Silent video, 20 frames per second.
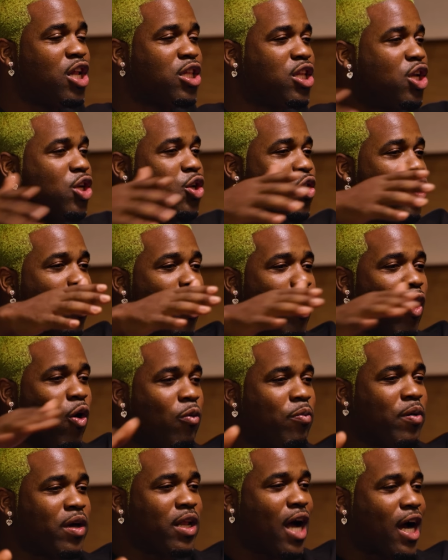The door
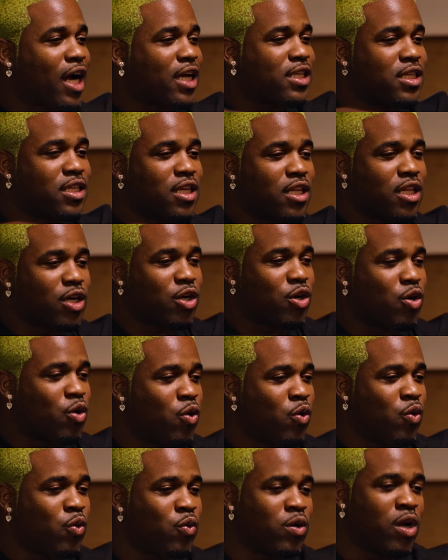open, I can see the
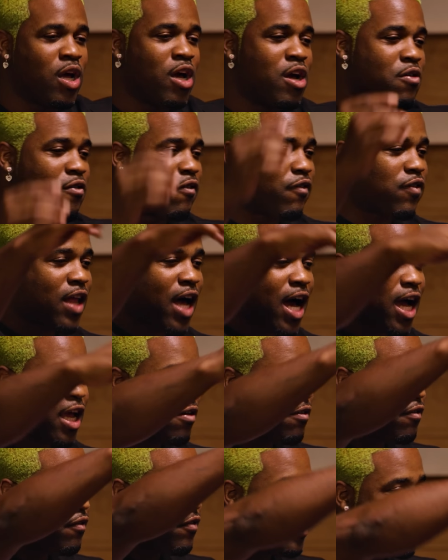lagoon, flying
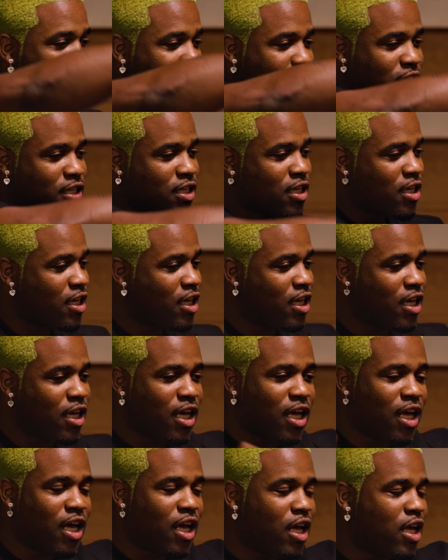fish,
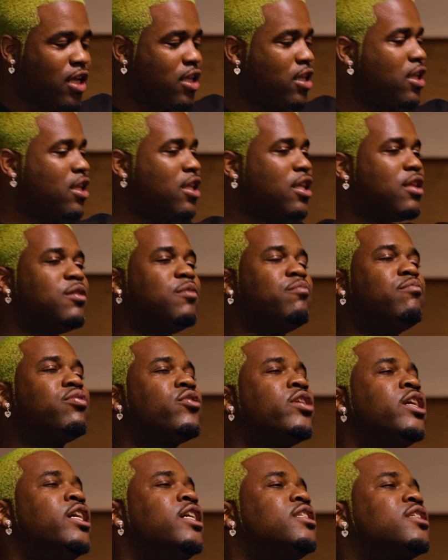
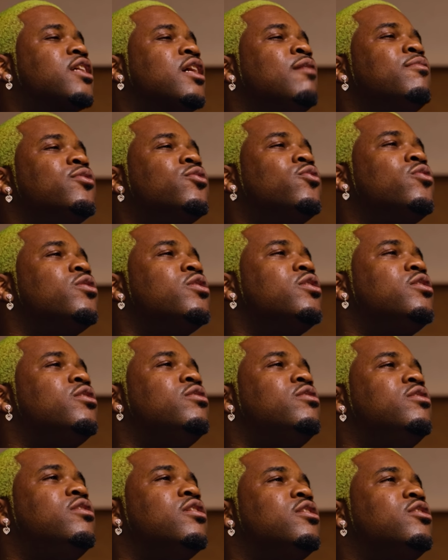breeze coming through
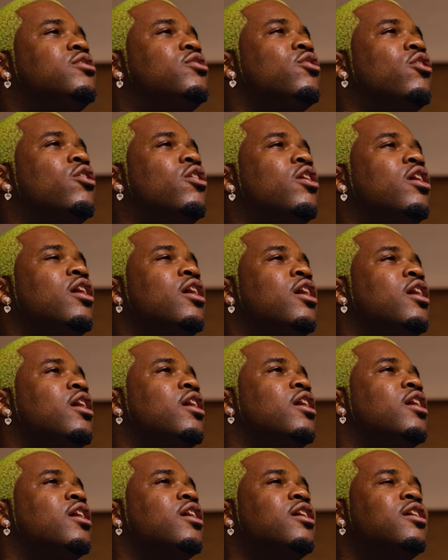the door,
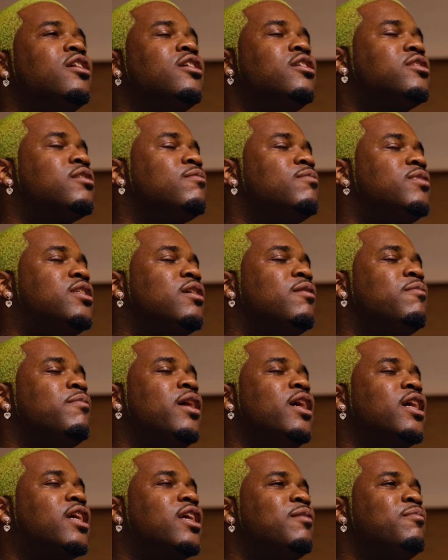some
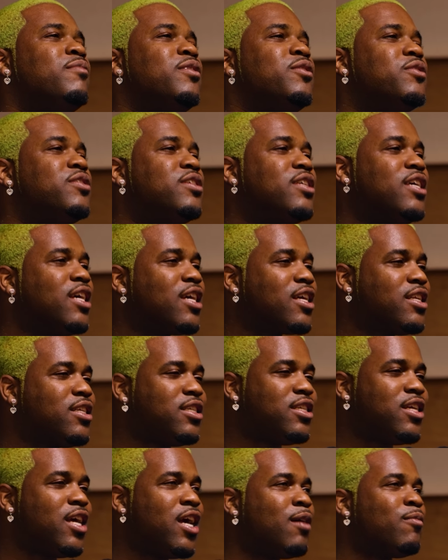Jamaican music,
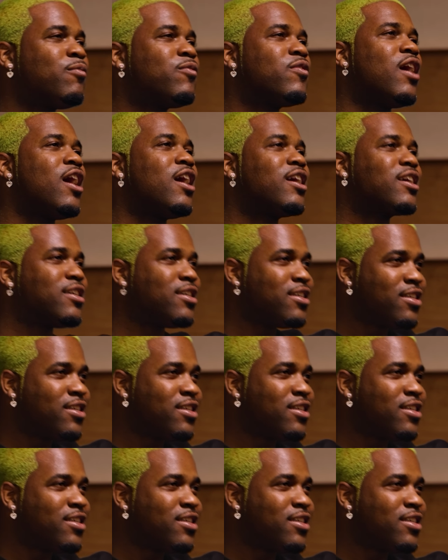jam rock.